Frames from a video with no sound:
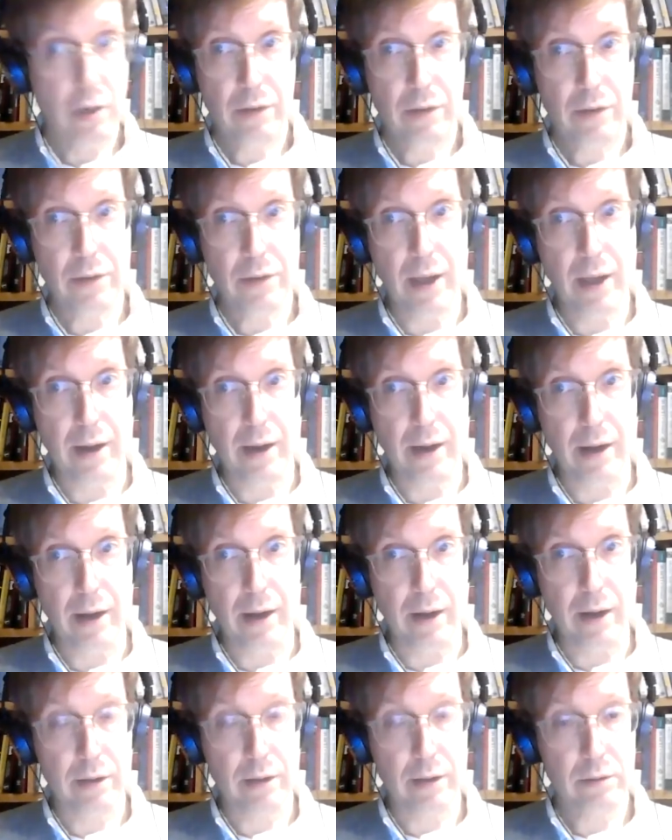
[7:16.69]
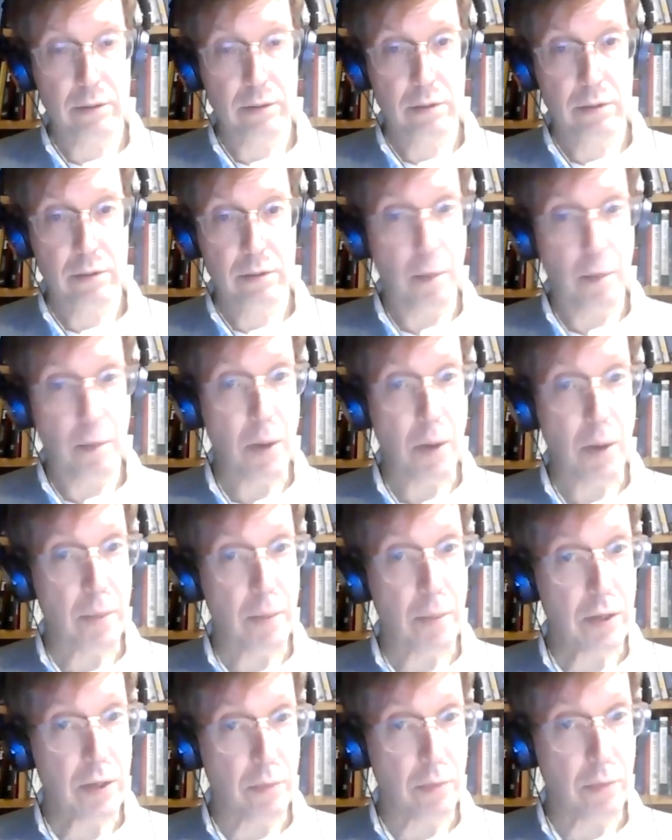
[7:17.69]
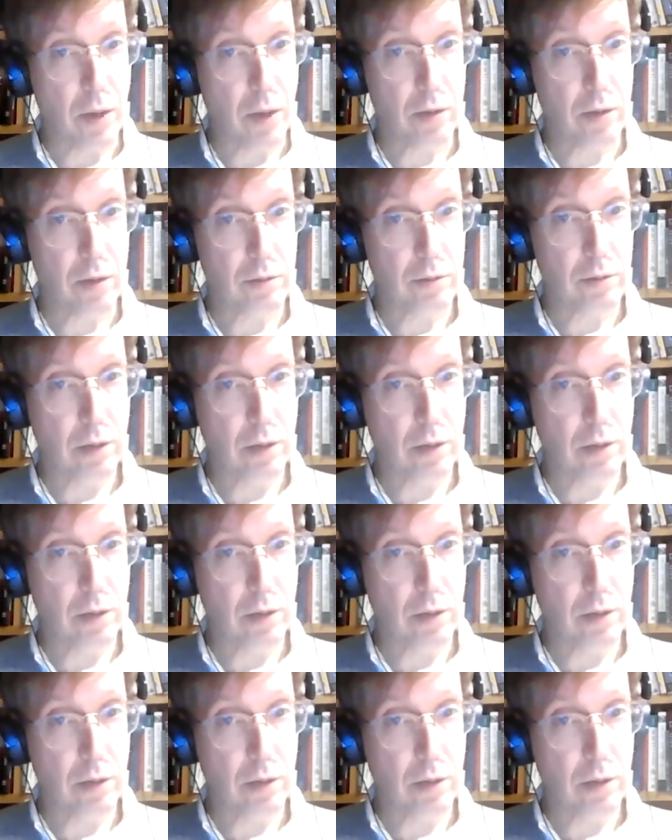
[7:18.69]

than a compartmental model.